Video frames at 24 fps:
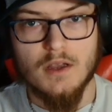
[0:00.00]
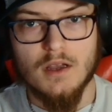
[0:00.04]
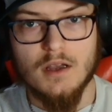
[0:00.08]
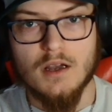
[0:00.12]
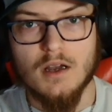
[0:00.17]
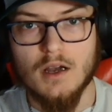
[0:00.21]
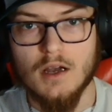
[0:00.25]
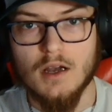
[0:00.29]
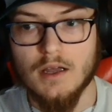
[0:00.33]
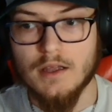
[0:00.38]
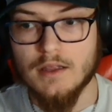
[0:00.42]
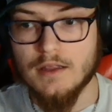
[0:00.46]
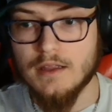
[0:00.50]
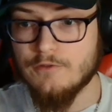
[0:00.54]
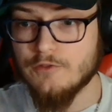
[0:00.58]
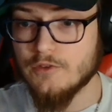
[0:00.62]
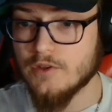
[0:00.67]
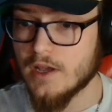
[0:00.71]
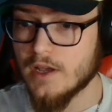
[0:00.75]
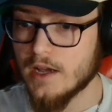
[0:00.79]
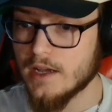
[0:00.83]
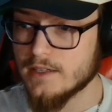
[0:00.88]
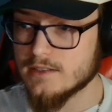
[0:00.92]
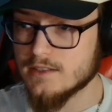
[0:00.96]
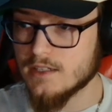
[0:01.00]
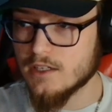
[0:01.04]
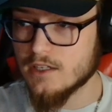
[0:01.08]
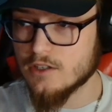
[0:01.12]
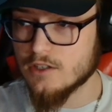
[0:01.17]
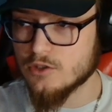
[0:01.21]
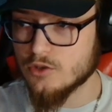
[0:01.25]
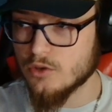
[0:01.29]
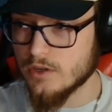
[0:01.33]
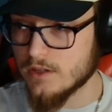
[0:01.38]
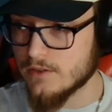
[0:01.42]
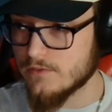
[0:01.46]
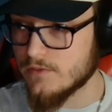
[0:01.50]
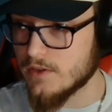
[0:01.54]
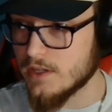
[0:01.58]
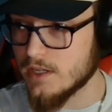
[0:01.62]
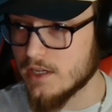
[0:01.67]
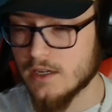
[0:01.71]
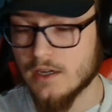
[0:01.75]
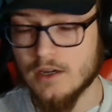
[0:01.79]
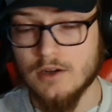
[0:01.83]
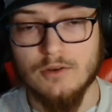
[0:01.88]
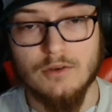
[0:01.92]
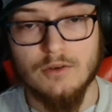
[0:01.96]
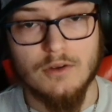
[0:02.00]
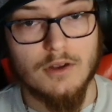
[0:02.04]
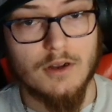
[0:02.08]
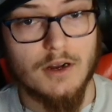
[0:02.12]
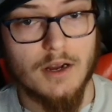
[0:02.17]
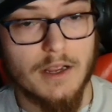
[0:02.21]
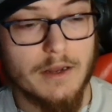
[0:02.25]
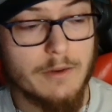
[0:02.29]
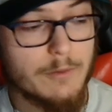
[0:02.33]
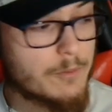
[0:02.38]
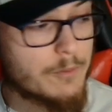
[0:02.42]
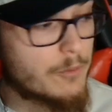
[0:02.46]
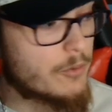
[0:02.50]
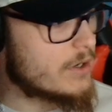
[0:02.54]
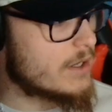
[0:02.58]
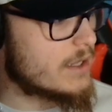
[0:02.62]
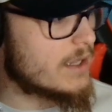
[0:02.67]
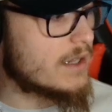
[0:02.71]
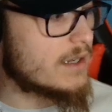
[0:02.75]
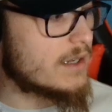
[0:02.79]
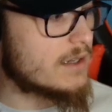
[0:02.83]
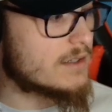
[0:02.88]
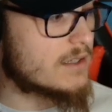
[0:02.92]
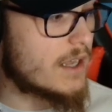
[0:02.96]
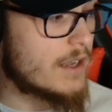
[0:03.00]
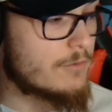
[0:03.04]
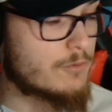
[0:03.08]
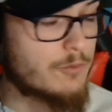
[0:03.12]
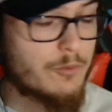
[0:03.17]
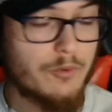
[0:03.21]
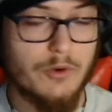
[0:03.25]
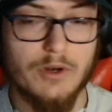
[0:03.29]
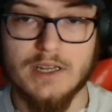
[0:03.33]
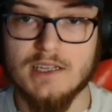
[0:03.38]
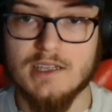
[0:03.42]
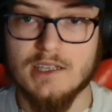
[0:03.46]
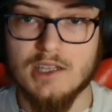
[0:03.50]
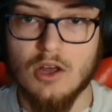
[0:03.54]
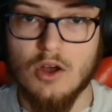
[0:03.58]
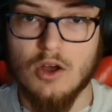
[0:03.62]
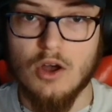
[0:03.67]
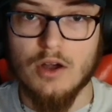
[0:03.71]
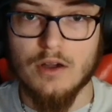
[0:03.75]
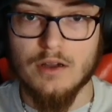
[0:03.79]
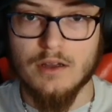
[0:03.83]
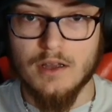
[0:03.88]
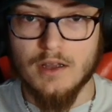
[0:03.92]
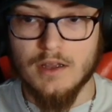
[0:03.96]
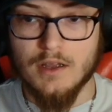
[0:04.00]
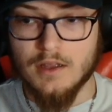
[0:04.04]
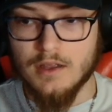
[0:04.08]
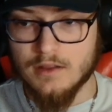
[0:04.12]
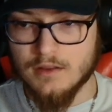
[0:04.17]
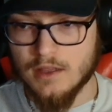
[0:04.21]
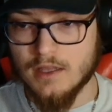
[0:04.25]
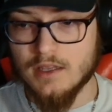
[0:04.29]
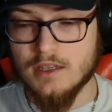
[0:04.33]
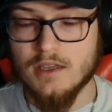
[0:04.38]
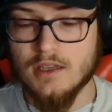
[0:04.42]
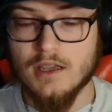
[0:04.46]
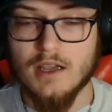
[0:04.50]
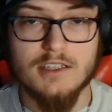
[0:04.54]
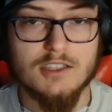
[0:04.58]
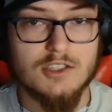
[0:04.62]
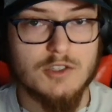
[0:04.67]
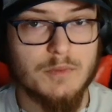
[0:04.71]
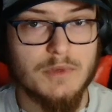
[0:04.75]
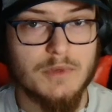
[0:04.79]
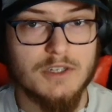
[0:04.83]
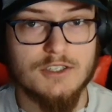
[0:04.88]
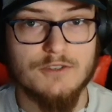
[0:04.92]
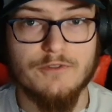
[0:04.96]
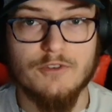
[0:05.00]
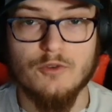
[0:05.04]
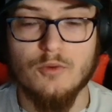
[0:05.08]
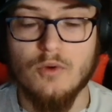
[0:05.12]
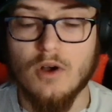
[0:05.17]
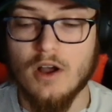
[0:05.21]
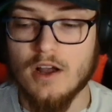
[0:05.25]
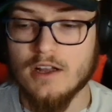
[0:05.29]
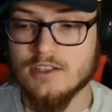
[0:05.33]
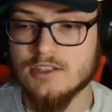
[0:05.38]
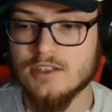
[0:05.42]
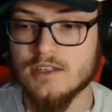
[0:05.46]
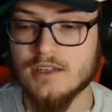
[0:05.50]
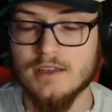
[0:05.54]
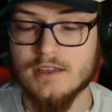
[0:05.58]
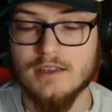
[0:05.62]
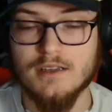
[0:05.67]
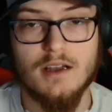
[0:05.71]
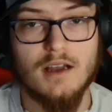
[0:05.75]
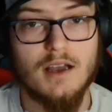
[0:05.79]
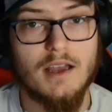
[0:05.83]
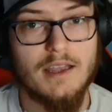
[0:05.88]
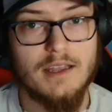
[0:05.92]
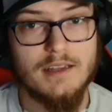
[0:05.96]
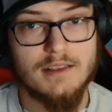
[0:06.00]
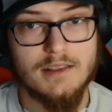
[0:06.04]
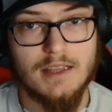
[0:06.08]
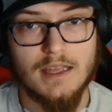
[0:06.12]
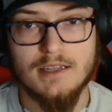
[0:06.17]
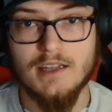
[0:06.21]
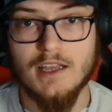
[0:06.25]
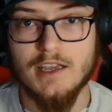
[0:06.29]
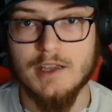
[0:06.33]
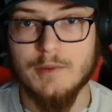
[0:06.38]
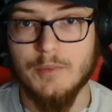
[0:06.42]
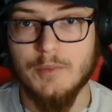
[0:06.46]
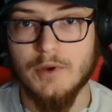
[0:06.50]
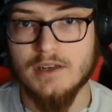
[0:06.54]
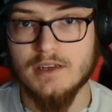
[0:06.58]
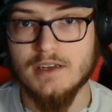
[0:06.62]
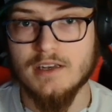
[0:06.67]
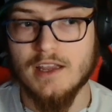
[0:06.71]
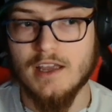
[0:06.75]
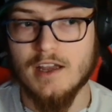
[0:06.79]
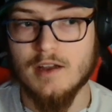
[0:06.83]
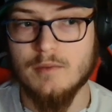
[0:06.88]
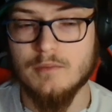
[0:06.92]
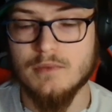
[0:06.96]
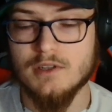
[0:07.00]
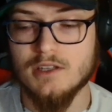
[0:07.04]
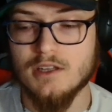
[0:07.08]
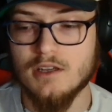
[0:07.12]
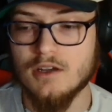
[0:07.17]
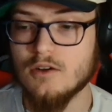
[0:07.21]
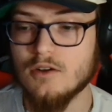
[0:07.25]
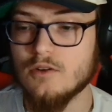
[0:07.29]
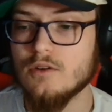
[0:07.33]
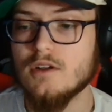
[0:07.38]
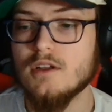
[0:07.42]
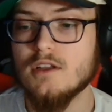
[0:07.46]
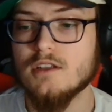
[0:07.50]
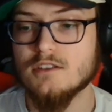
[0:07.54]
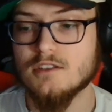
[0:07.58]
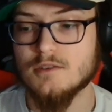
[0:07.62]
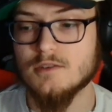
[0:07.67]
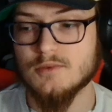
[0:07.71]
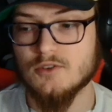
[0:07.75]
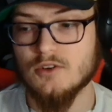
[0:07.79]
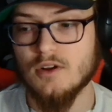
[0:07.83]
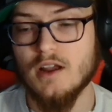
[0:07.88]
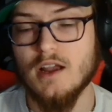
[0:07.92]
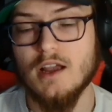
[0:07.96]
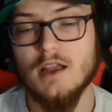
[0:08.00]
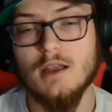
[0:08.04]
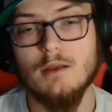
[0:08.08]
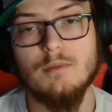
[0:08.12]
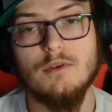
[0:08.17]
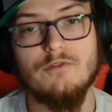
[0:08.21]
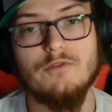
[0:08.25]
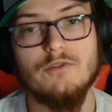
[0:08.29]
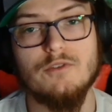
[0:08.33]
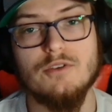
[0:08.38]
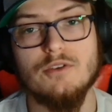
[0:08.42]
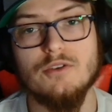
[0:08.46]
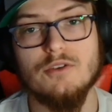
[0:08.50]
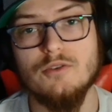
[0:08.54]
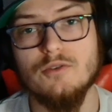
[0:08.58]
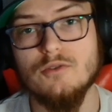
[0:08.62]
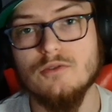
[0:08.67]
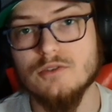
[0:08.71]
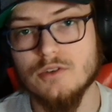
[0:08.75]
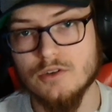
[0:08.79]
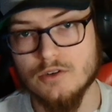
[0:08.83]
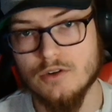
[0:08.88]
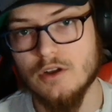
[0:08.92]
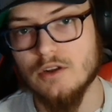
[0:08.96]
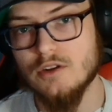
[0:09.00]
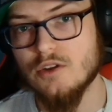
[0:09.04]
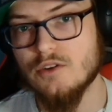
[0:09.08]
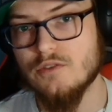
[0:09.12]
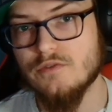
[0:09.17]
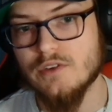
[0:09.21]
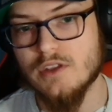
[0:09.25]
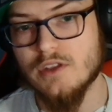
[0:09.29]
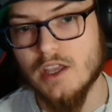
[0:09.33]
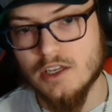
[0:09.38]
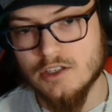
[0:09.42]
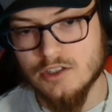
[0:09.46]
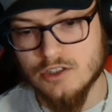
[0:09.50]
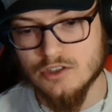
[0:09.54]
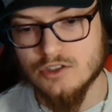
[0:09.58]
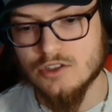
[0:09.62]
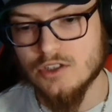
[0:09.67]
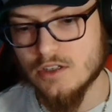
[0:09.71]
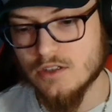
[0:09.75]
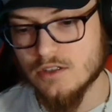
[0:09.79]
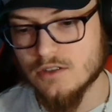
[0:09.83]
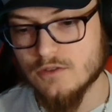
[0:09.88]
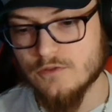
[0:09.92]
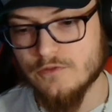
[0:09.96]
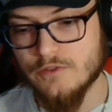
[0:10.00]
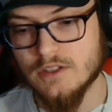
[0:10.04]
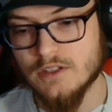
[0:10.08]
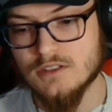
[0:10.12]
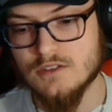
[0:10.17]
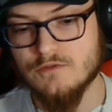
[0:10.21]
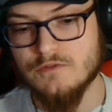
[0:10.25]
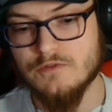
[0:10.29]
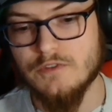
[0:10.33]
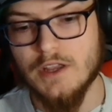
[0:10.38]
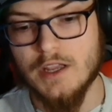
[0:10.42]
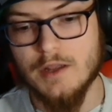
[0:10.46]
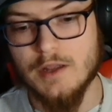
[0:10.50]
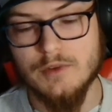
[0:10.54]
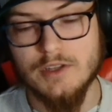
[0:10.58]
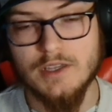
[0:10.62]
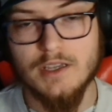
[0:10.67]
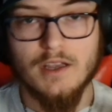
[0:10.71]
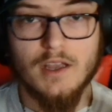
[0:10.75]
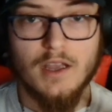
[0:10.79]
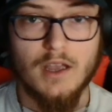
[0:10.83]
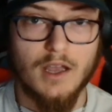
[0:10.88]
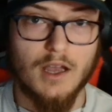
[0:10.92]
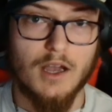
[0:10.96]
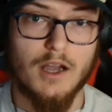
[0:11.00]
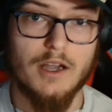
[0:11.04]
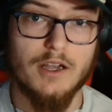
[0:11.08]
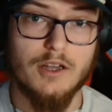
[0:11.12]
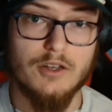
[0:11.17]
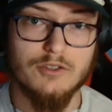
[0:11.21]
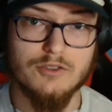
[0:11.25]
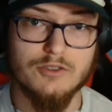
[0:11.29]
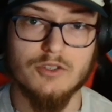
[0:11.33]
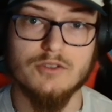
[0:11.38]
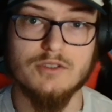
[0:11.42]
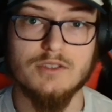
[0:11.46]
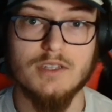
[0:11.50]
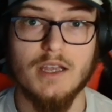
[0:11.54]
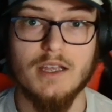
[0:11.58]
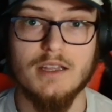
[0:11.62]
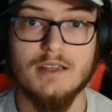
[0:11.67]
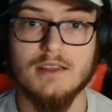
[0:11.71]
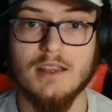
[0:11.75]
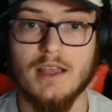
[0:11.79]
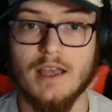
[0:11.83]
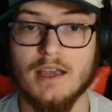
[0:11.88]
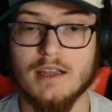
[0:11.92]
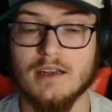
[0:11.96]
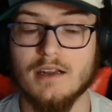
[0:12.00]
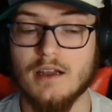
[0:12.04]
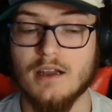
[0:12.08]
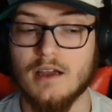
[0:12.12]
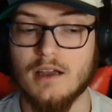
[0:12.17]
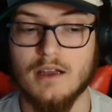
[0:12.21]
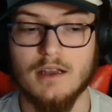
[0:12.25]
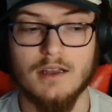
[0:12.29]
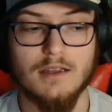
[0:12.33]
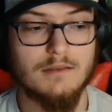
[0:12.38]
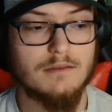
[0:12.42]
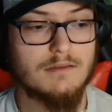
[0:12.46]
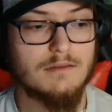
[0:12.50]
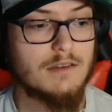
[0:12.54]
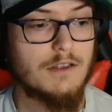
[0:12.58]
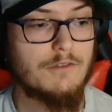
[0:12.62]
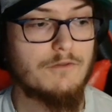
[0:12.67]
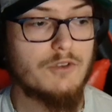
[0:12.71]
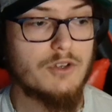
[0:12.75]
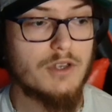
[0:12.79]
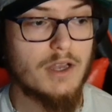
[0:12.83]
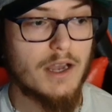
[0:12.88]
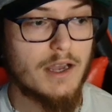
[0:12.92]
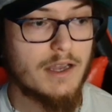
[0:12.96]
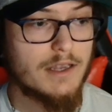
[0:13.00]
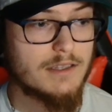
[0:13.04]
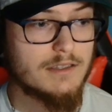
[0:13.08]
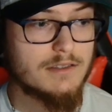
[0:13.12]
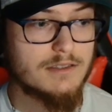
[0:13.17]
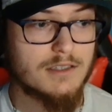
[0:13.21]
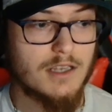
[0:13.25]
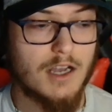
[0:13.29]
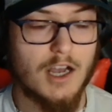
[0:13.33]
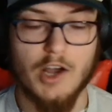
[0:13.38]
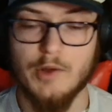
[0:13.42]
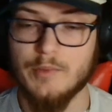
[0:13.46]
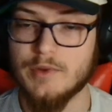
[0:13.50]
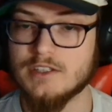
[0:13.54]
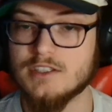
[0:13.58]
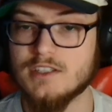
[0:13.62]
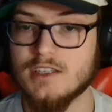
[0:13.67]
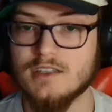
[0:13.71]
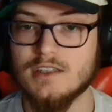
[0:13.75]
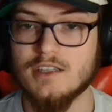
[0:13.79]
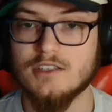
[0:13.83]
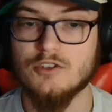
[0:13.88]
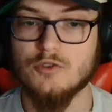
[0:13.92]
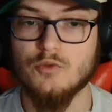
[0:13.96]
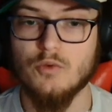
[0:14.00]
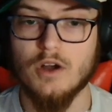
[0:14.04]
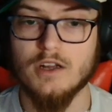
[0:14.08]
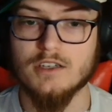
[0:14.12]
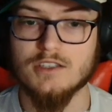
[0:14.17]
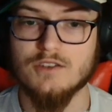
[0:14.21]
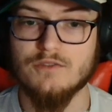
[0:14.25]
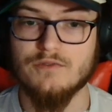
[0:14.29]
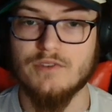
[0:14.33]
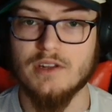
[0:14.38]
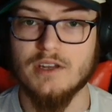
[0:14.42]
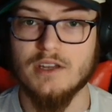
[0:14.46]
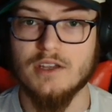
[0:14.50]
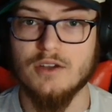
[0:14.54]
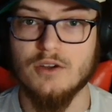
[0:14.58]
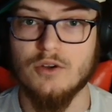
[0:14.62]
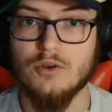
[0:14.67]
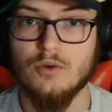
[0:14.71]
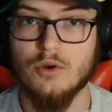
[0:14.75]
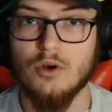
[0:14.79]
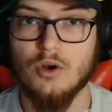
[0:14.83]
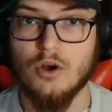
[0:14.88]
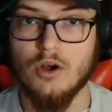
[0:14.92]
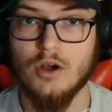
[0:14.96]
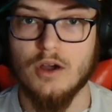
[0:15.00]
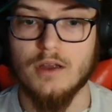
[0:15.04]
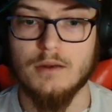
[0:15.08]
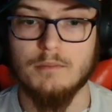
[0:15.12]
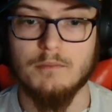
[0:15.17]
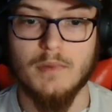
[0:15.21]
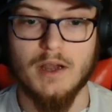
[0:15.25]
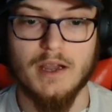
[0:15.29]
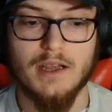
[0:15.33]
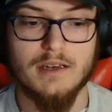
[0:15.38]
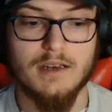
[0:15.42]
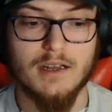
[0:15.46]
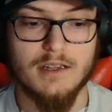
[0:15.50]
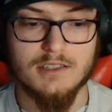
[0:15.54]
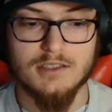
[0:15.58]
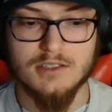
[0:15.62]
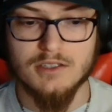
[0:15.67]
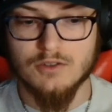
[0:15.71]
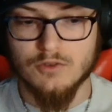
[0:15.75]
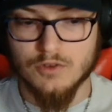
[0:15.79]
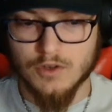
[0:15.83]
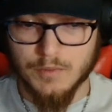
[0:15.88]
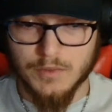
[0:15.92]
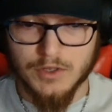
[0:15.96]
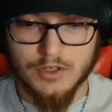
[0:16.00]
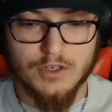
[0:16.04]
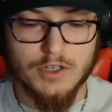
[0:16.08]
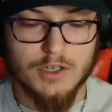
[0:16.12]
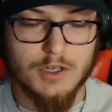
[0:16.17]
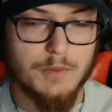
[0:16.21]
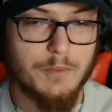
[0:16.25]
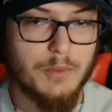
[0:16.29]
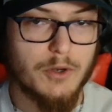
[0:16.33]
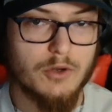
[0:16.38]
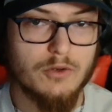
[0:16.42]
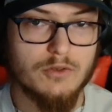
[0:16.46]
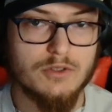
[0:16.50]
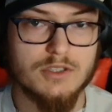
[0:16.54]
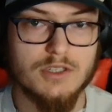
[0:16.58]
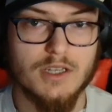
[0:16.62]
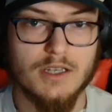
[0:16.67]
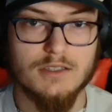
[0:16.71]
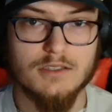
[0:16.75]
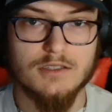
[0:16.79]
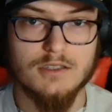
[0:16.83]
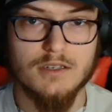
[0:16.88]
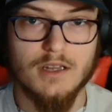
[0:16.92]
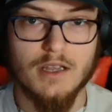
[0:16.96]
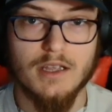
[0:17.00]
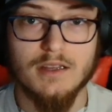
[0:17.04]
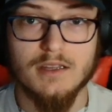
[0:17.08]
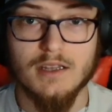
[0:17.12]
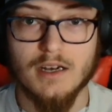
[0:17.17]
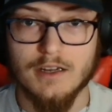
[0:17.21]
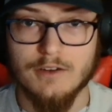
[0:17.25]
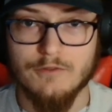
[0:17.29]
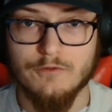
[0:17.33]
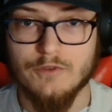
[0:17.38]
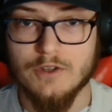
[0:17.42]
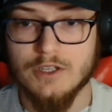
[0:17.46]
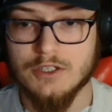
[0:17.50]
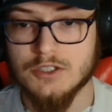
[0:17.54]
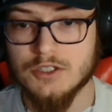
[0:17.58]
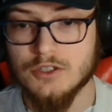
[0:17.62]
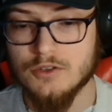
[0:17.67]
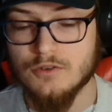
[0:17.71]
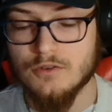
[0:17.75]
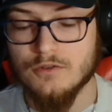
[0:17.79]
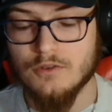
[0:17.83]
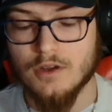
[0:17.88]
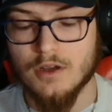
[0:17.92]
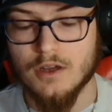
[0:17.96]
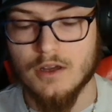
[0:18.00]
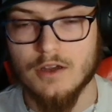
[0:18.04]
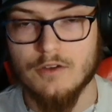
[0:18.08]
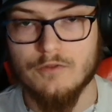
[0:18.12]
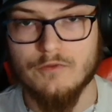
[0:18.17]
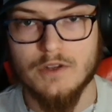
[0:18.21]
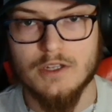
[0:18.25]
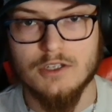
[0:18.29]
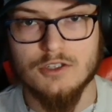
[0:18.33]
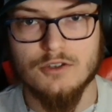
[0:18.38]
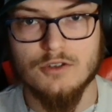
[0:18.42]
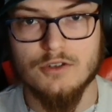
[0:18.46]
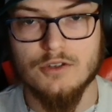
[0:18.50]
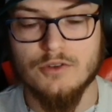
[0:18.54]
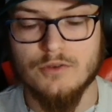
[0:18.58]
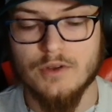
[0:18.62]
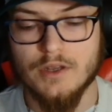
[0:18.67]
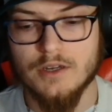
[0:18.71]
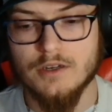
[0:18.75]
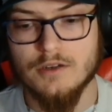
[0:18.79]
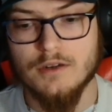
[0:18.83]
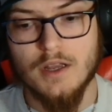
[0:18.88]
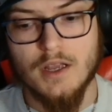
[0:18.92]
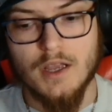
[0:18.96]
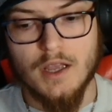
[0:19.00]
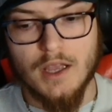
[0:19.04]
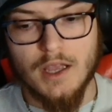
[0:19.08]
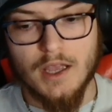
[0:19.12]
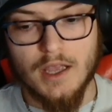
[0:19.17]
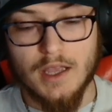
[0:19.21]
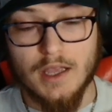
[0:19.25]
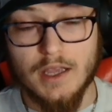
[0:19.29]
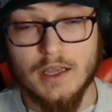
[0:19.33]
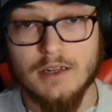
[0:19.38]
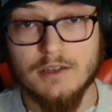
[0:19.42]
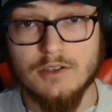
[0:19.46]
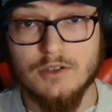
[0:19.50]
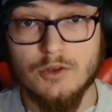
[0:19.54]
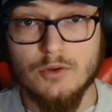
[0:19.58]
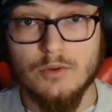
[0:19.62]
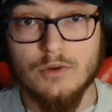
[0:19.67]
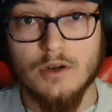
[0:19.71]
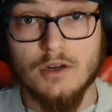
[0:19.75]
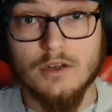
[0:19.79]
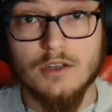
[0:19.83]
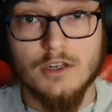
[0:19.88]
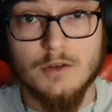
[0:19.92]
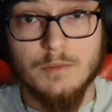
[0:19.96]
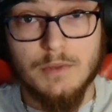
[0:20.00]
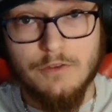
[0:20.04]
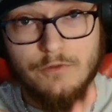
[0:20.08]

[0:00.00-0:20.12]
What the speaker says: if you guys did enjoy the video, all right, pretty in-depth, pretty long, thank you guys so much for watching. Hit that like button down below. Subscribe if you're new. Turn on notifications. Share this with friends and family. I also said that if you guys commented that you watched the video on my nice little community post yesterday that I'd feature you here. And you are going to be